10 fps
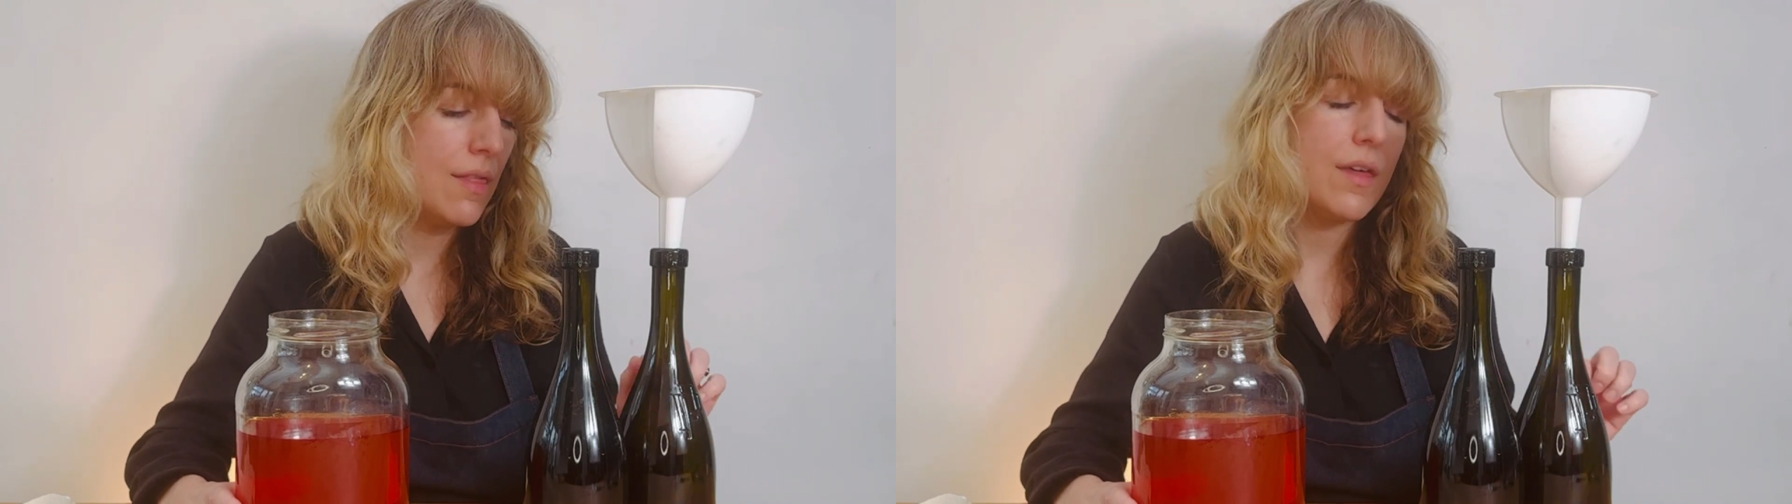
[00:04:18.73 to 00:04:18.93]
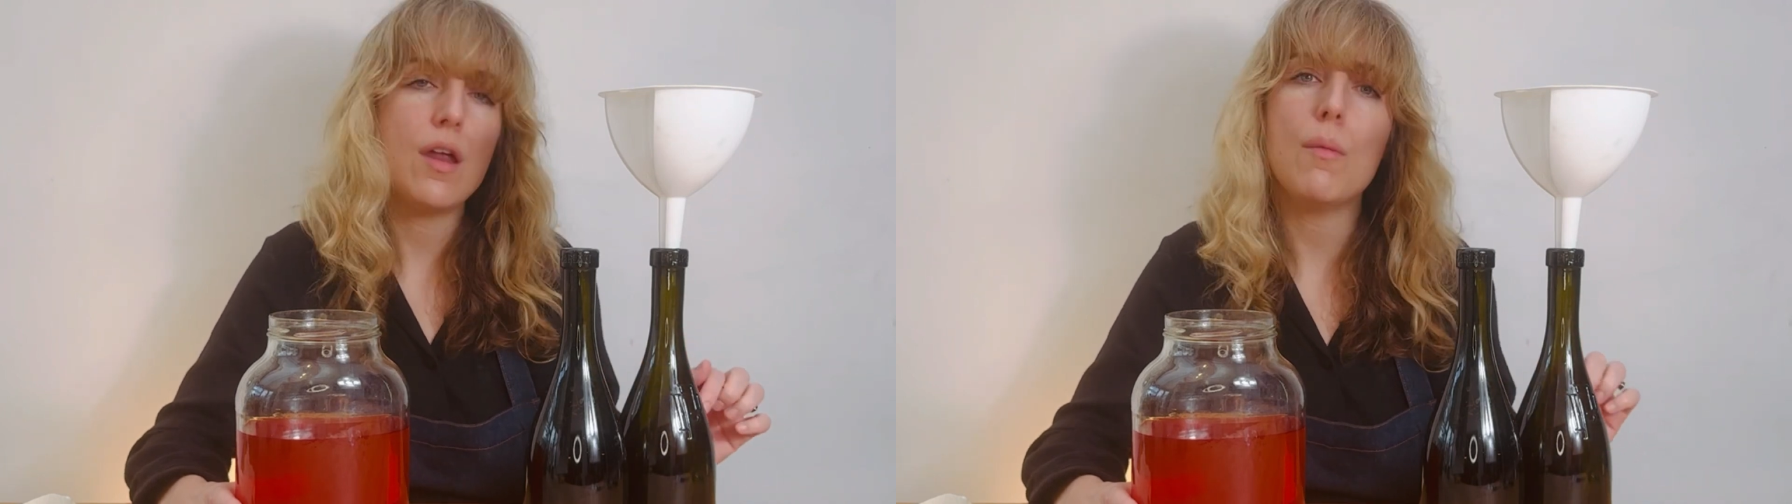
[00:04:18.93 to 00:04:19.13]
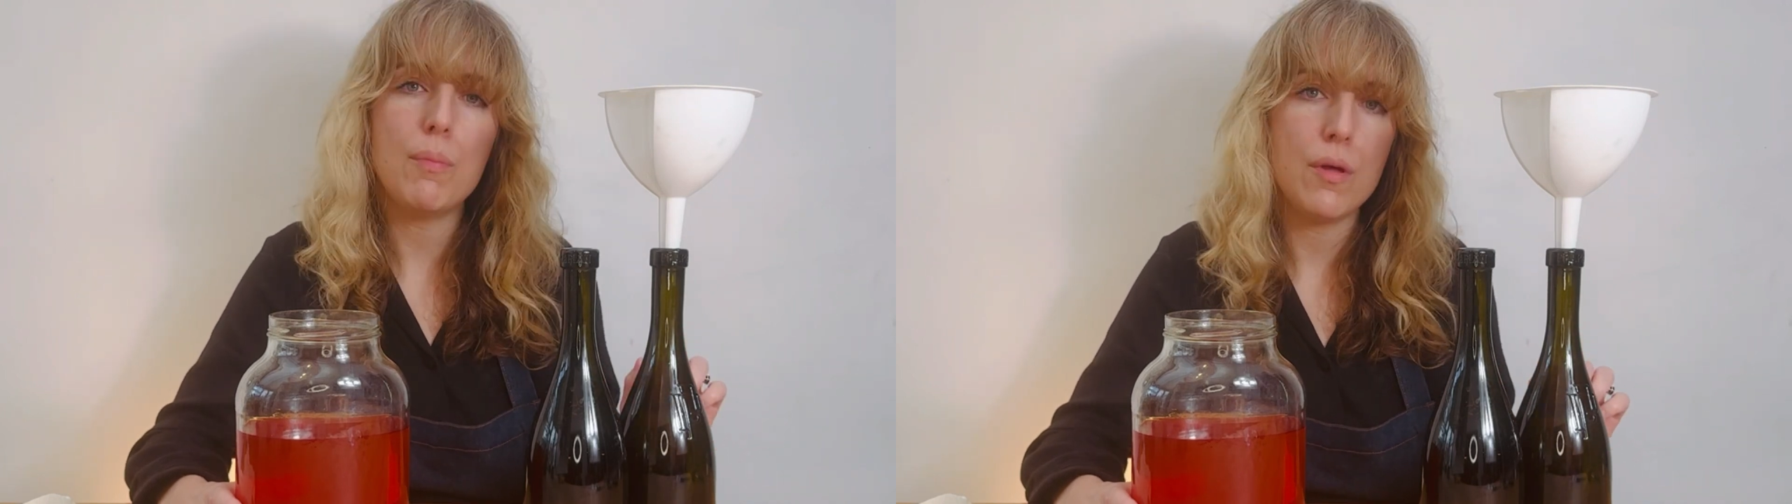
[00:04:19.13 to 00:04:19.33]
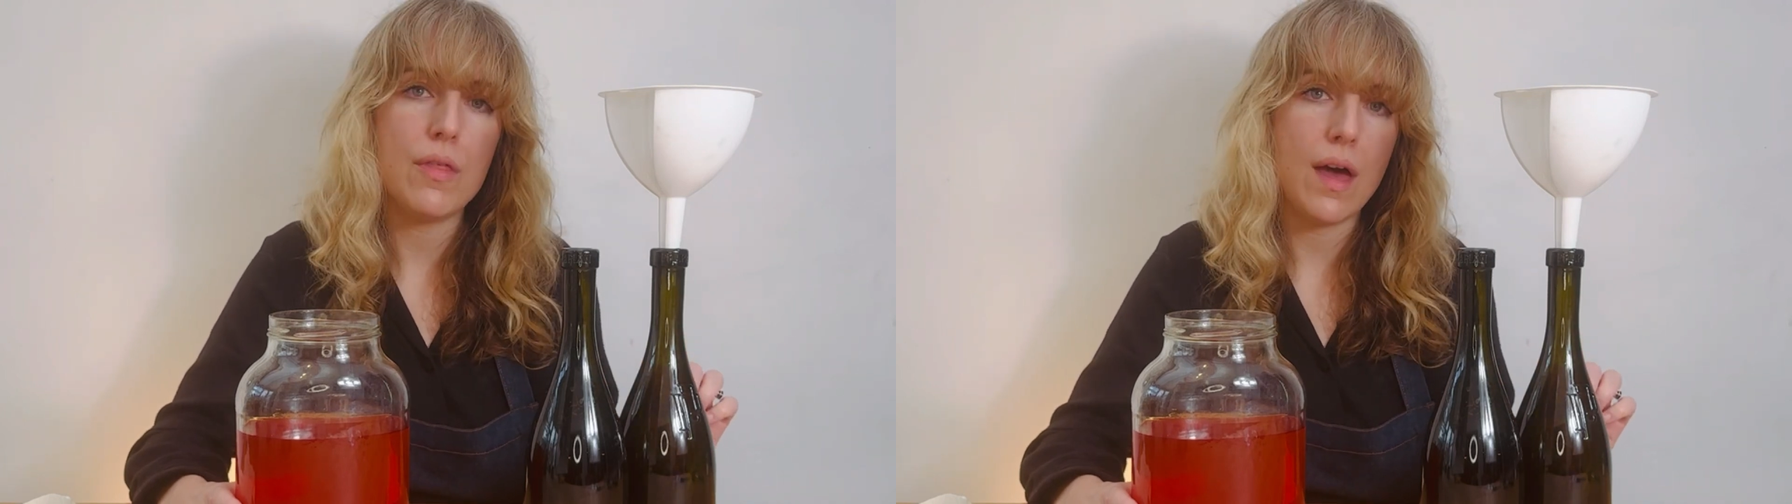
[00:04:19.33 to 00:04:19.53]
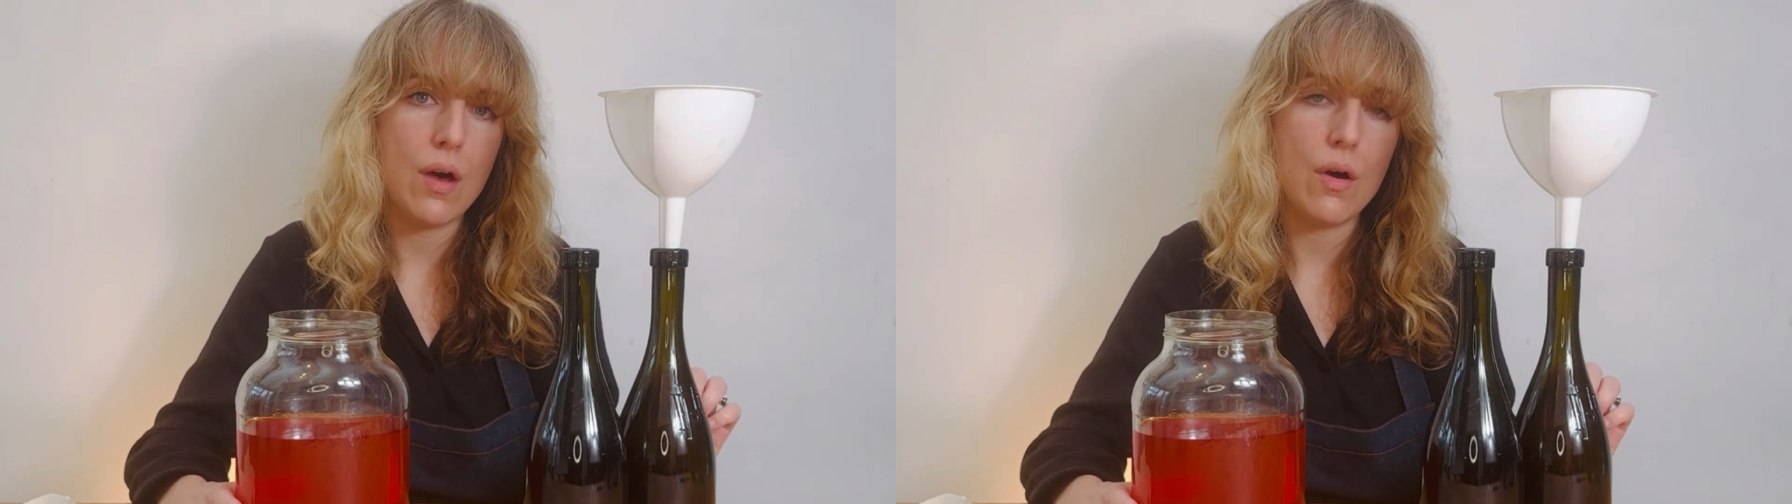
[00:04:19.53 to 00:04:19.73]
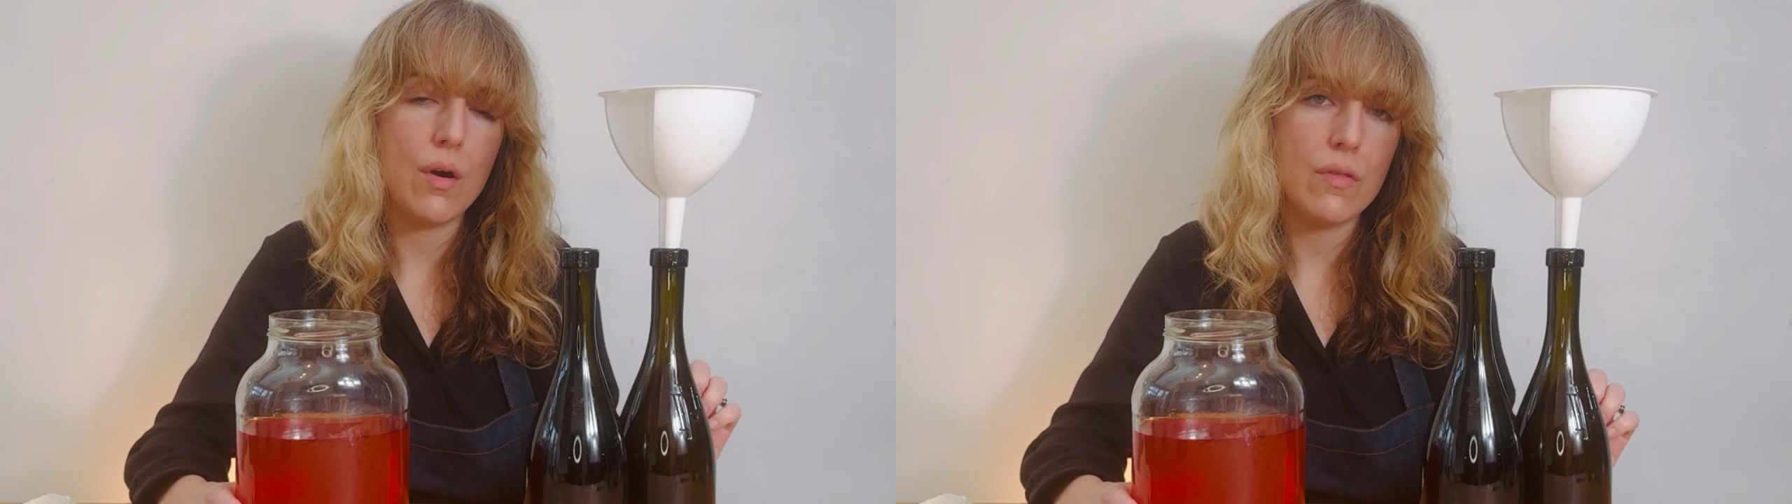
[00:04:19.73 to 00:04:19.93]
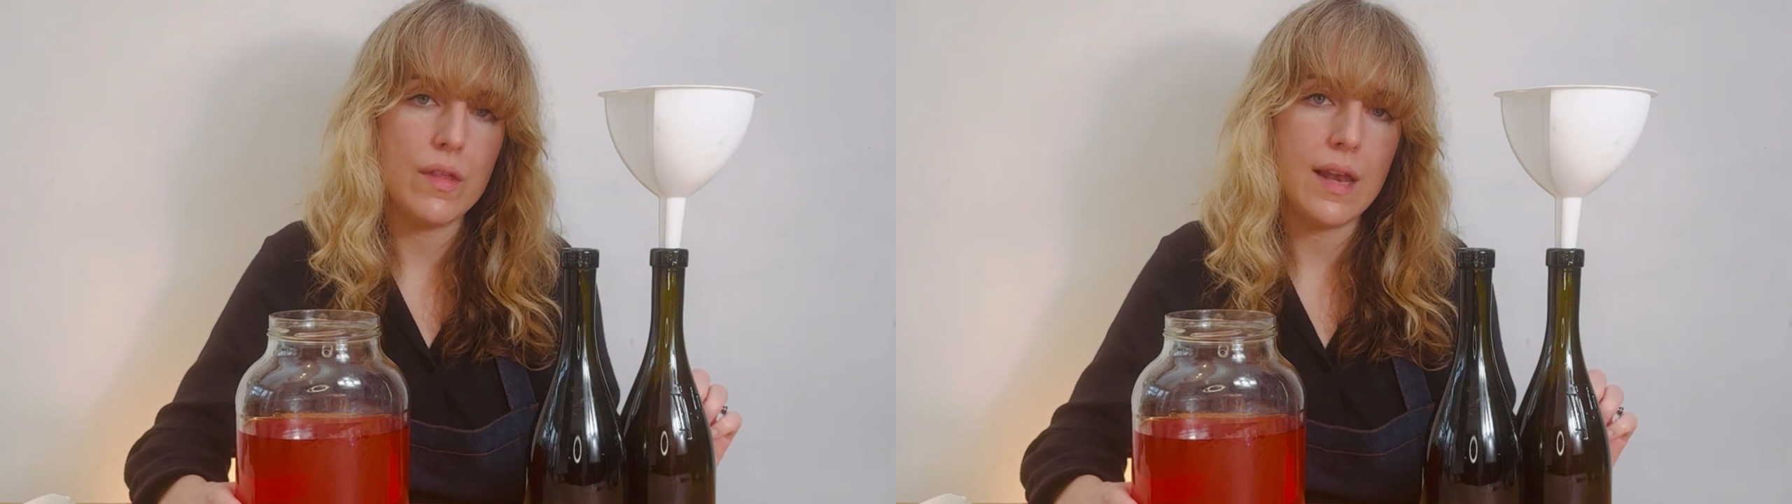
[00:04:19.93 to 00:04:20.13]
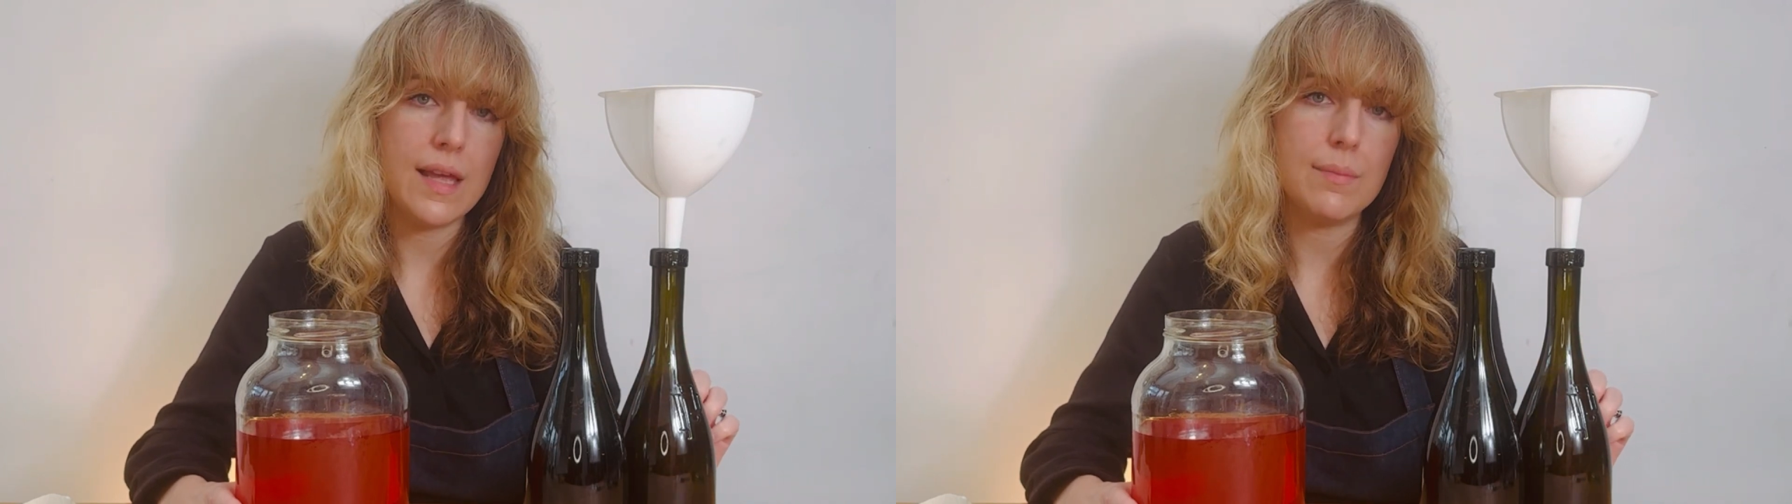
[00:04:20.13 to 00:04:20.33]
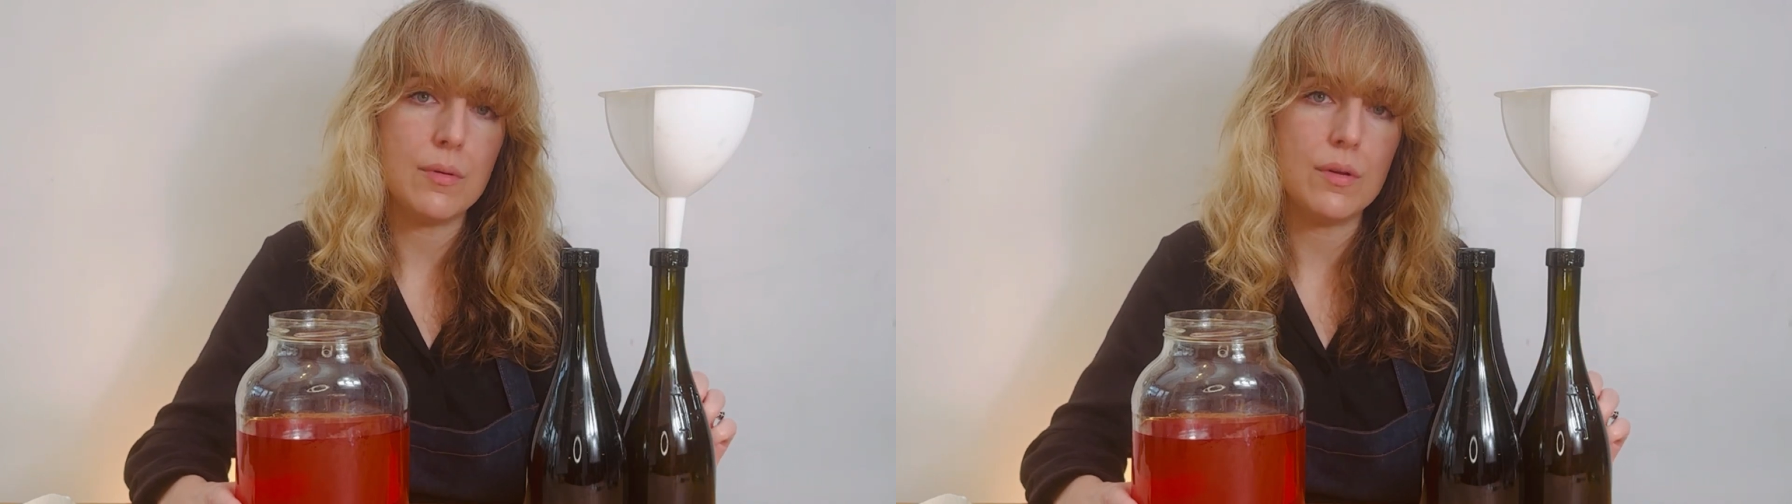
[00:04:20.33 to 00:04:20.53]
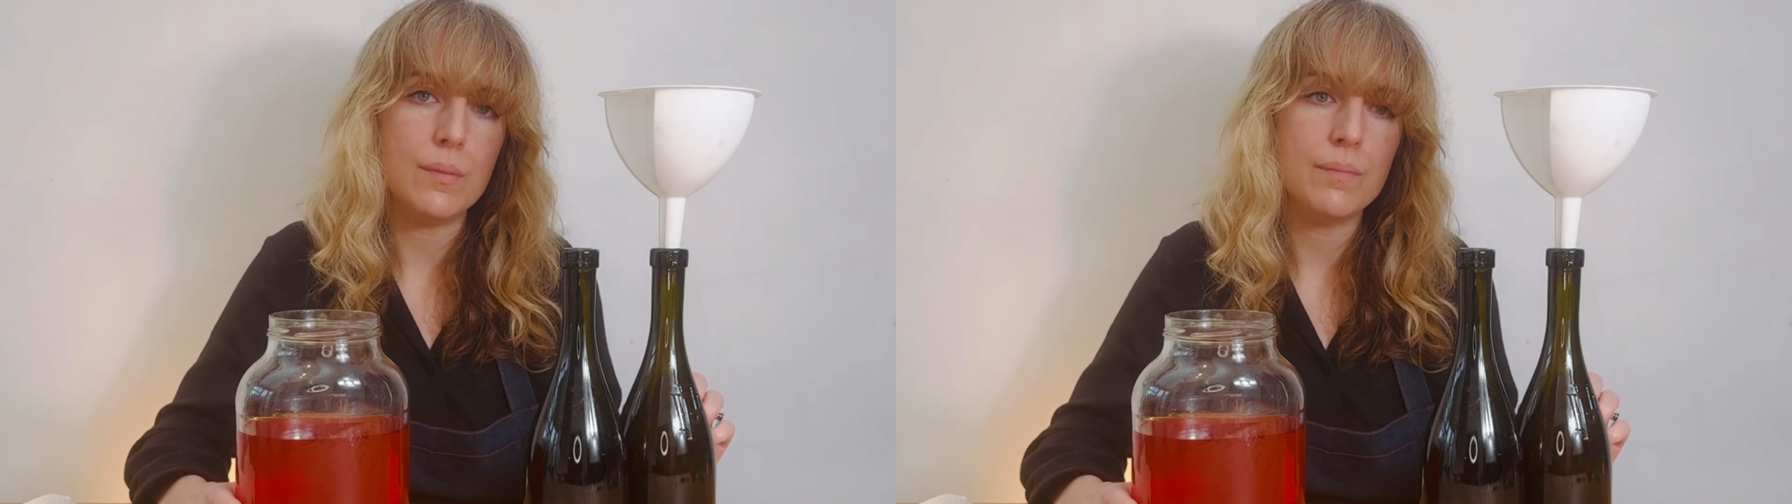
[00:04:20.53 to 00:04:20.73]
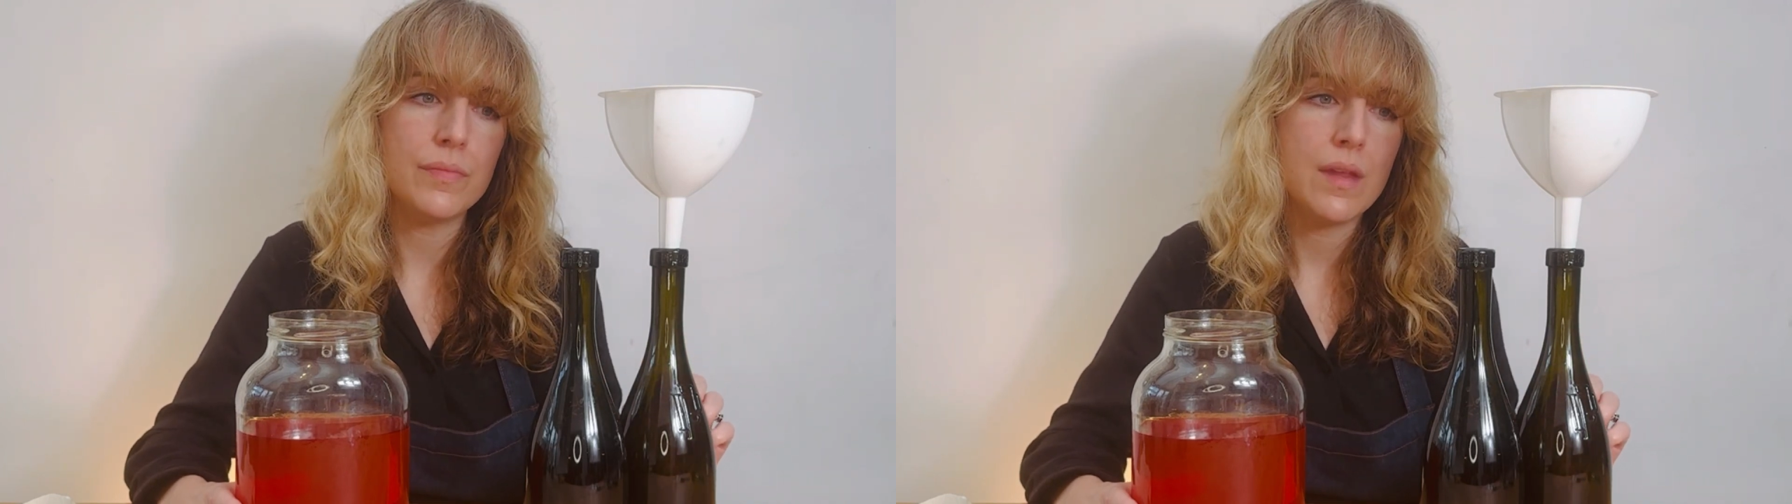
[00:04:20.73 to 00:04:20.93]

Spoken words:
then I'll put that on the label.